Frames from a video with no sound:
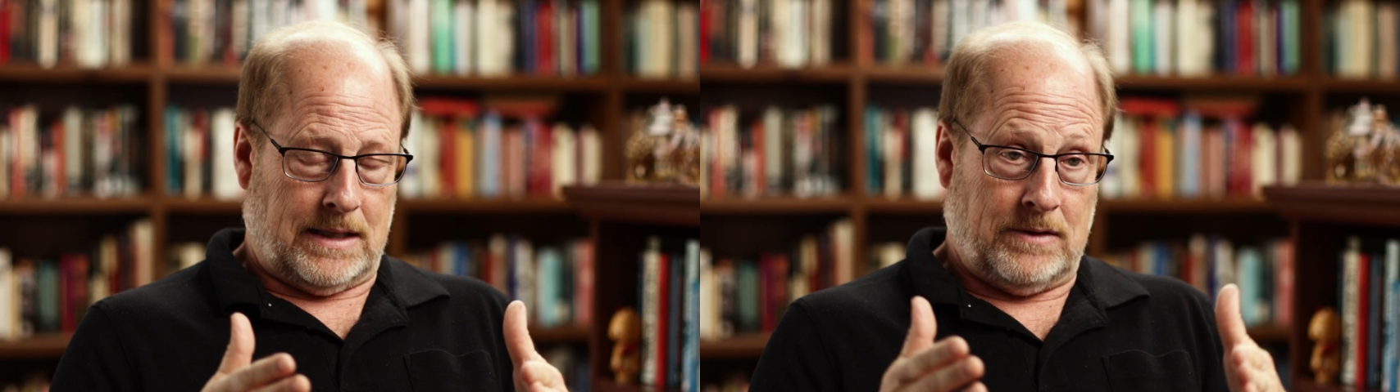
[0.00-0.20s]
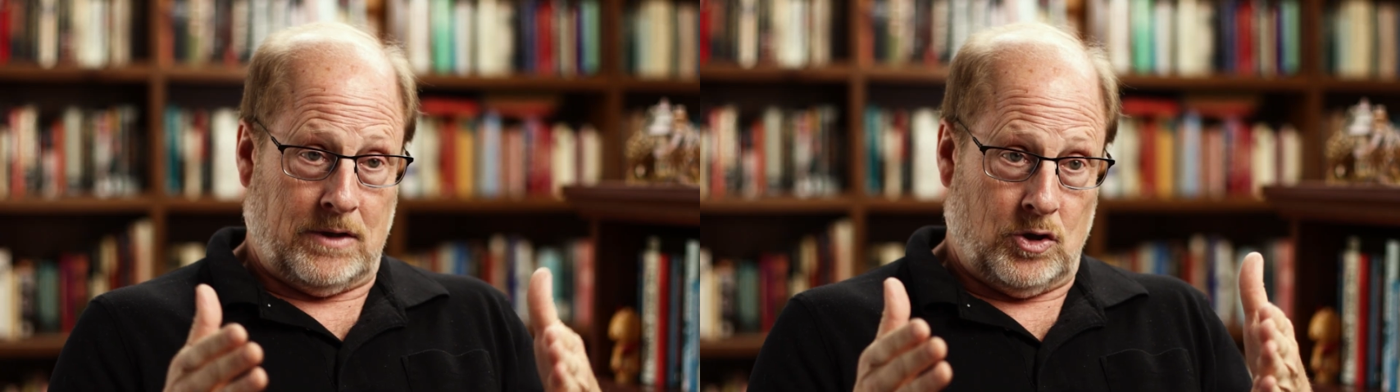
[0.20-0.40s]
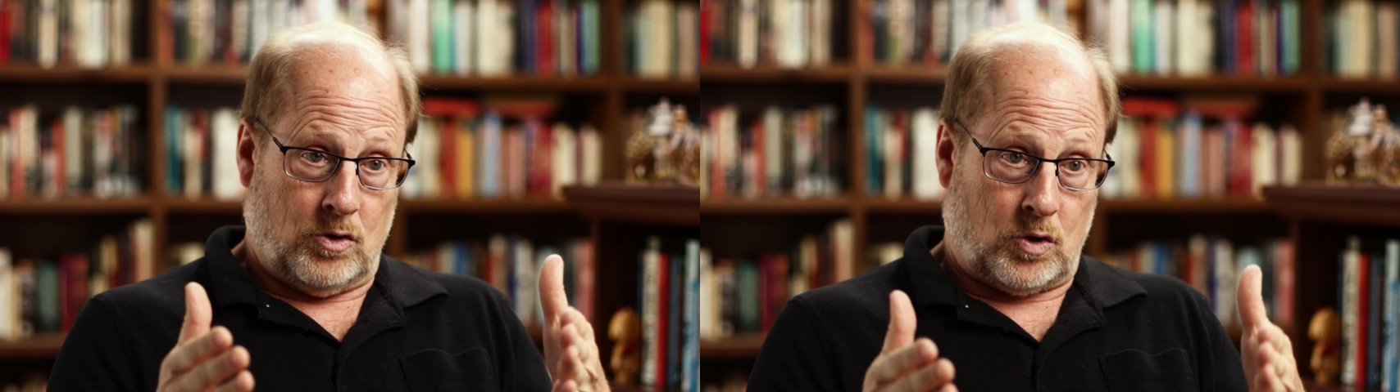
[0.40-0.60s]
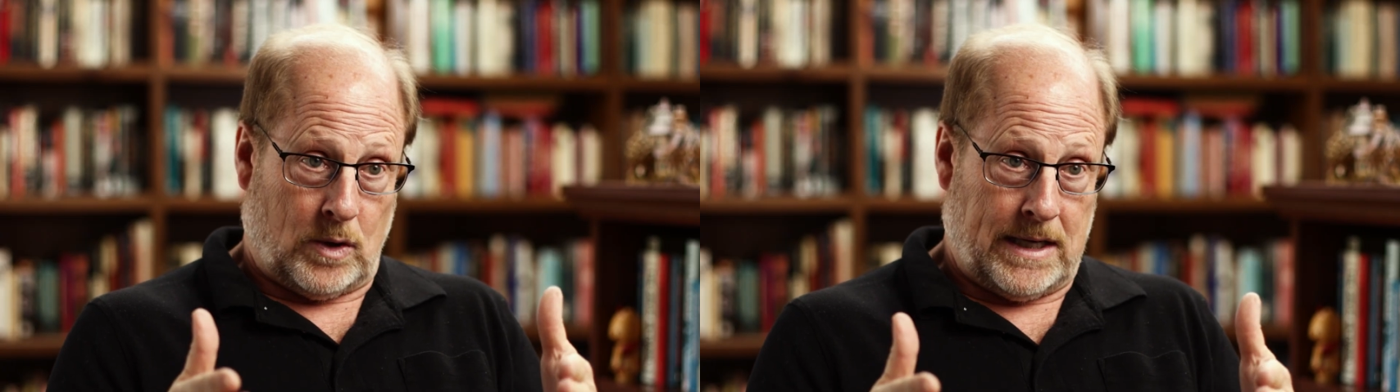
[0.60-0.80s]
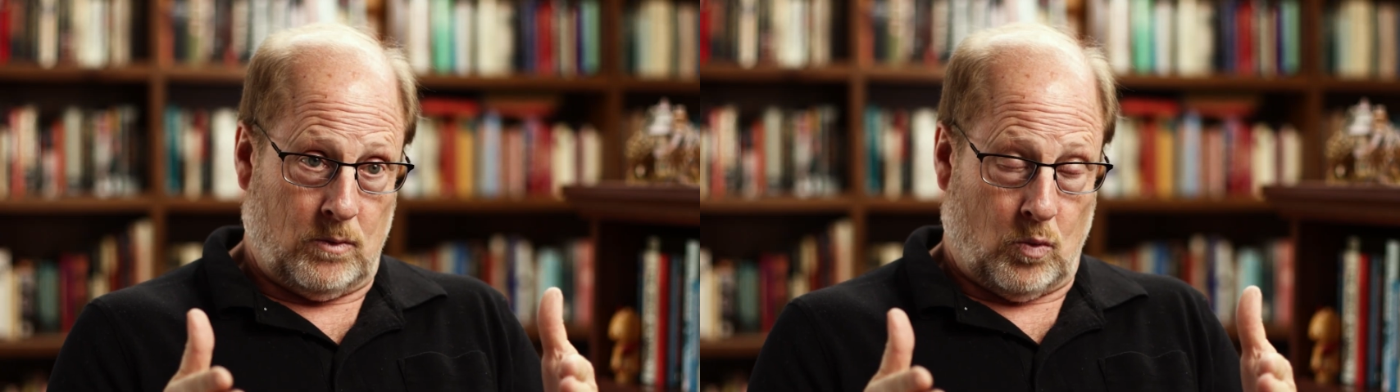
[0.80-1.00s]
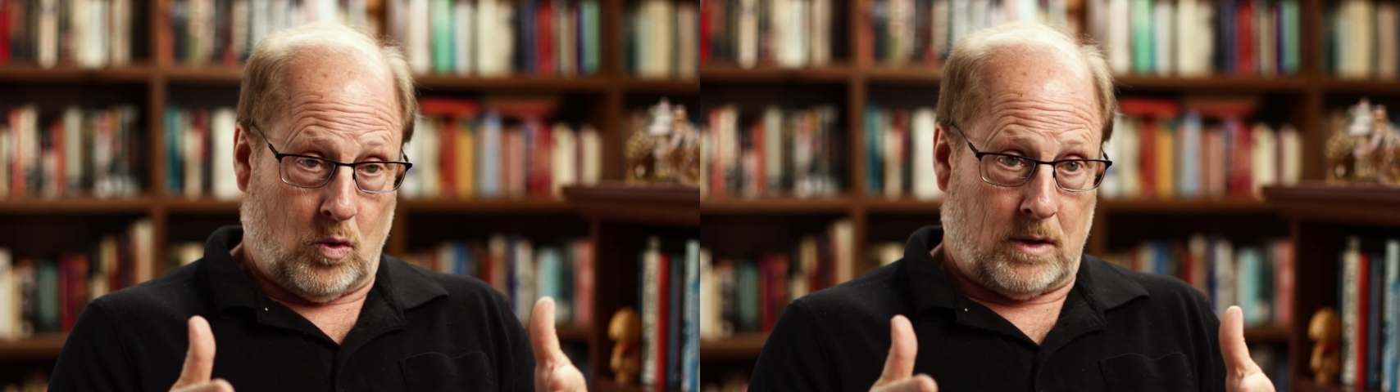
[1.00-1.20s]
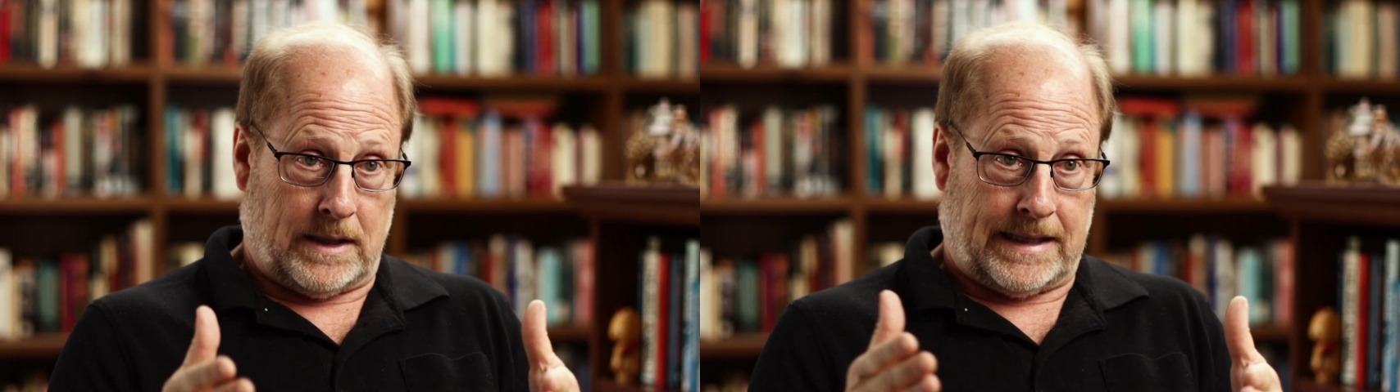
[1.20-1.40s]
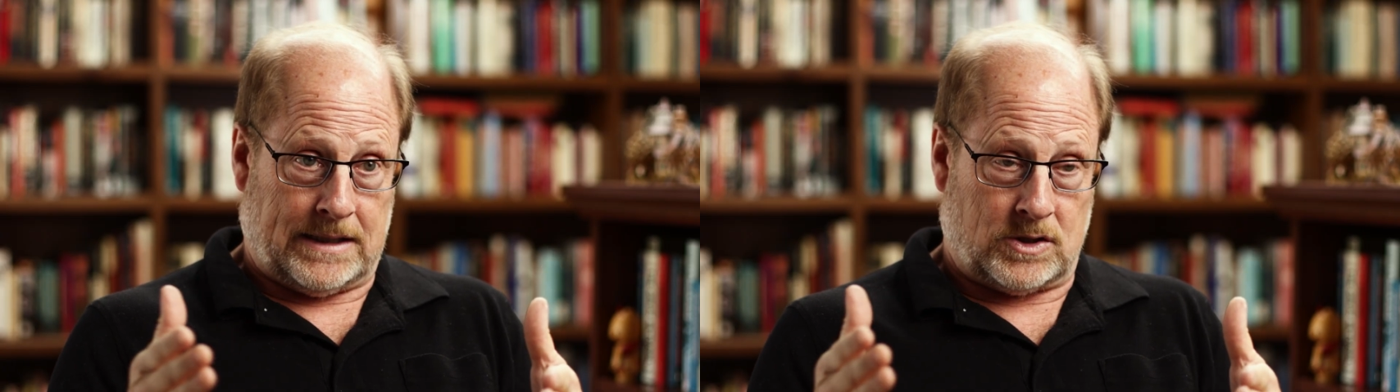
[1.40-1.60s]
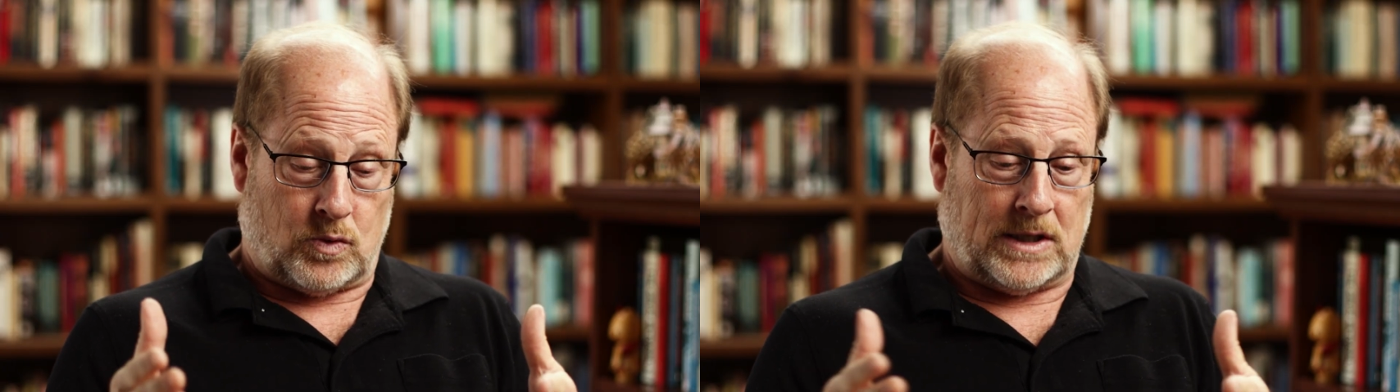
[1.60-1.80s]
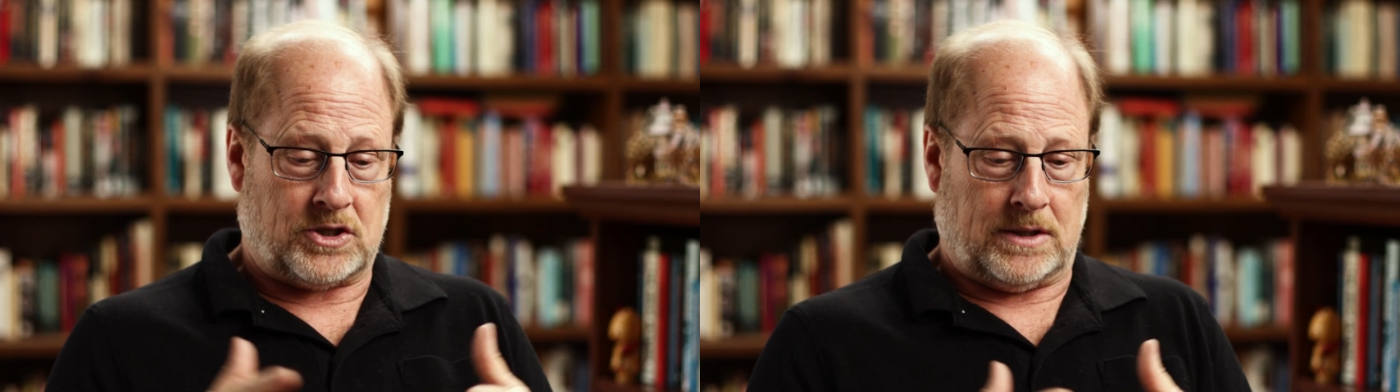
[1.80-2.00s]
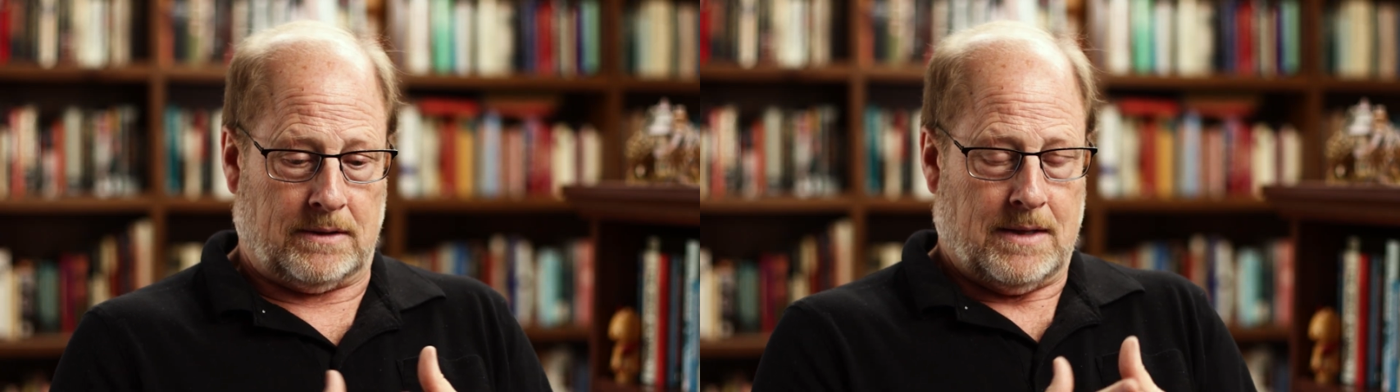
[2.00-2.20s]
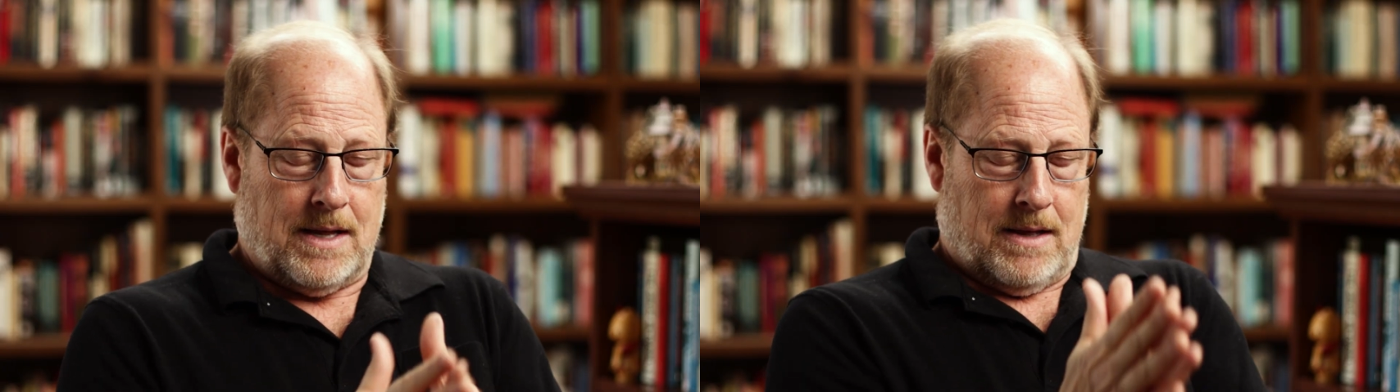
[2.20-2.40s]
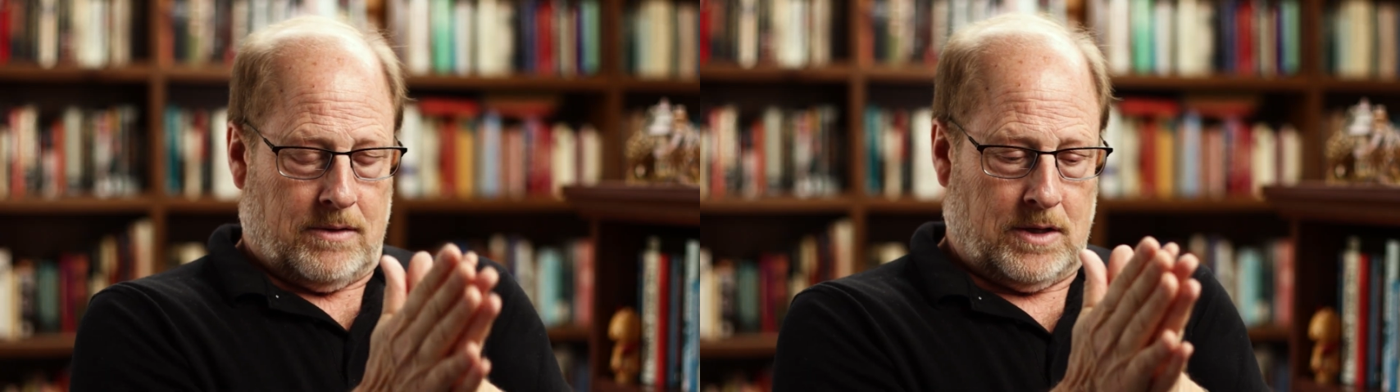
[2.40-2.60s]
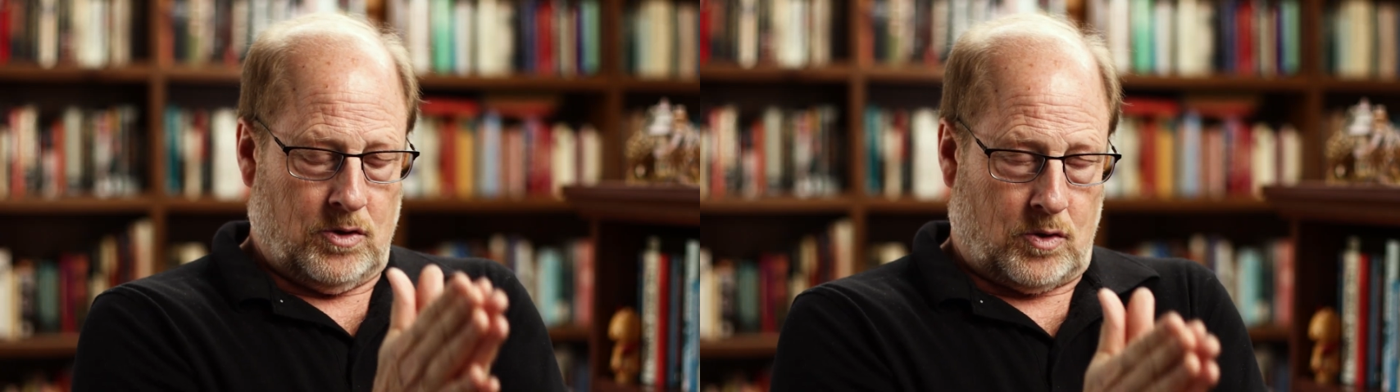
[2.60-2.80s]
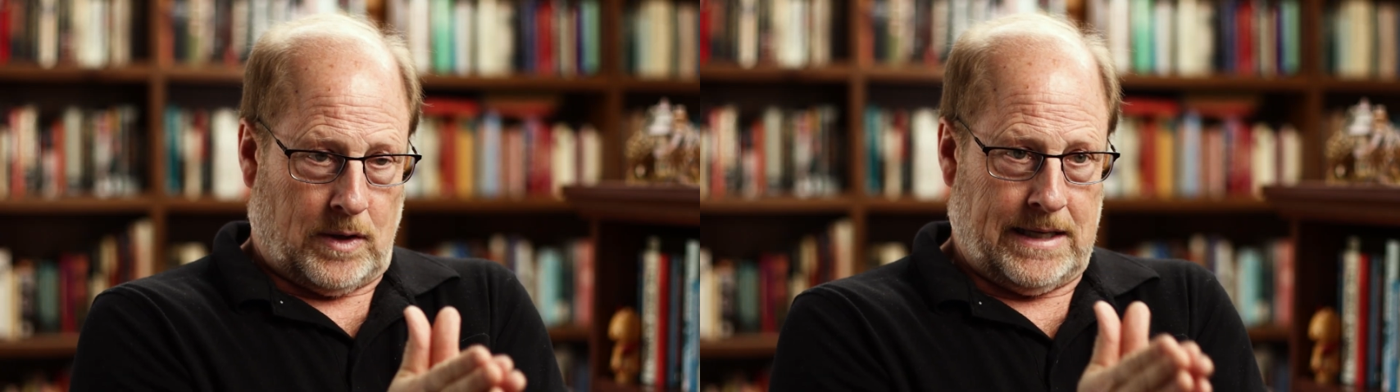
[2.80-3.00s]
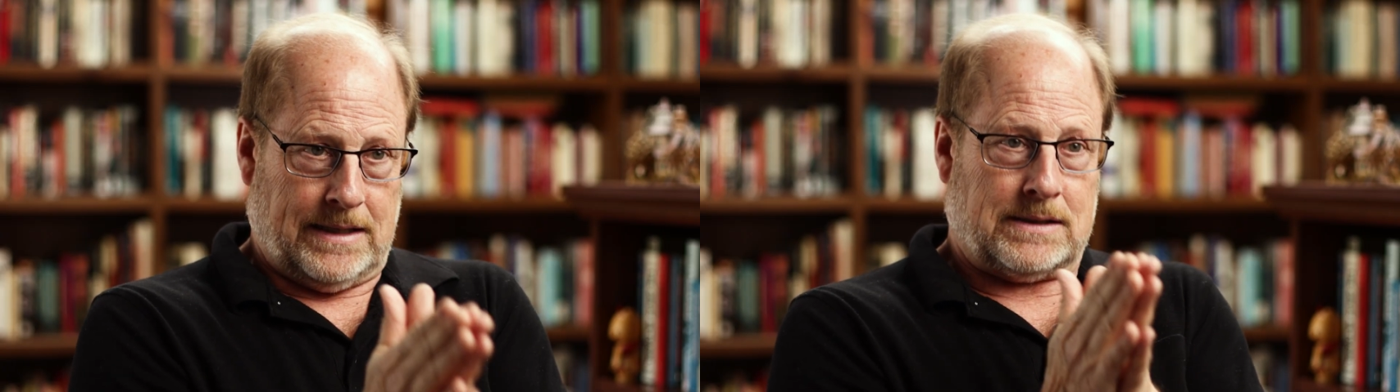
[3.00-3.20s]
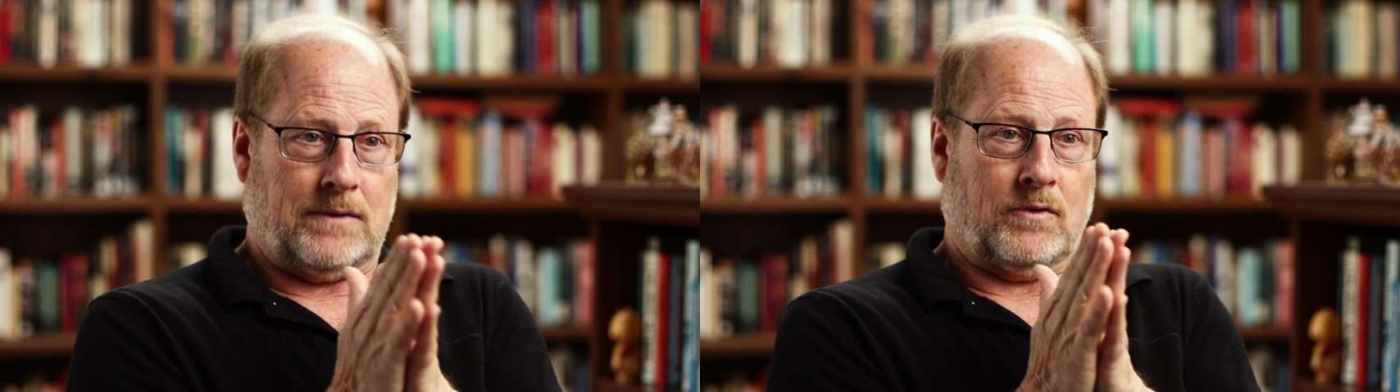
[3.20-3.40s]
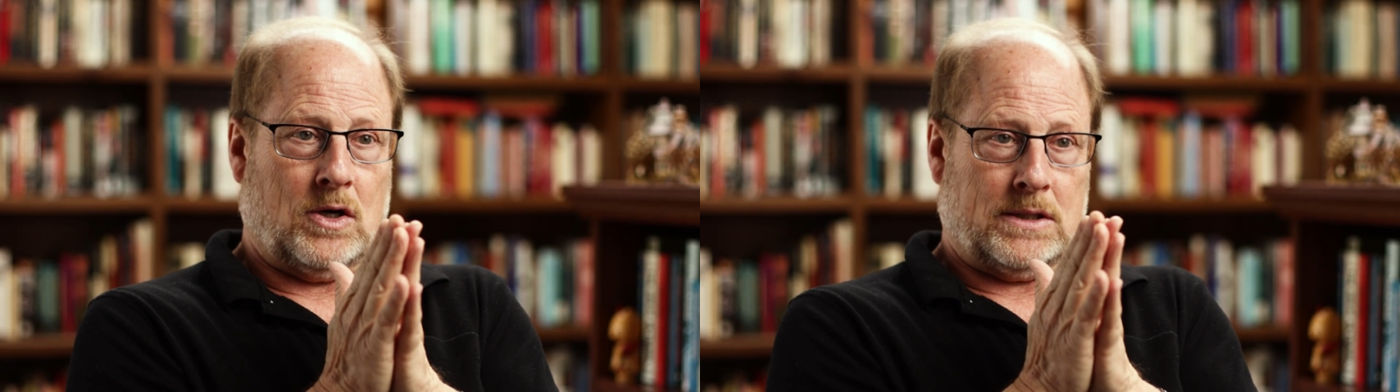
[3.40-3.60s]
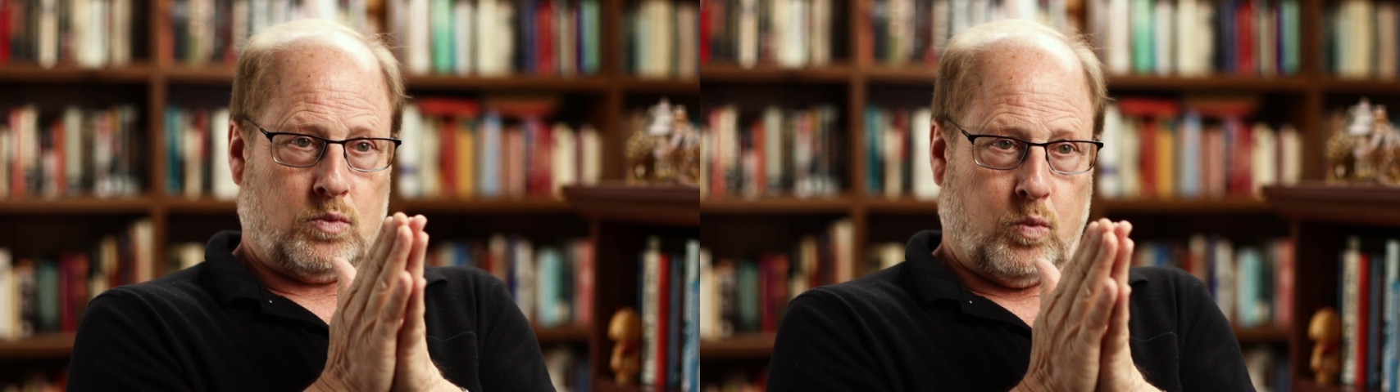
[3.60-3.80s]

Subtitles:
In the Ukraine war against Russia, the Ukrainians have lost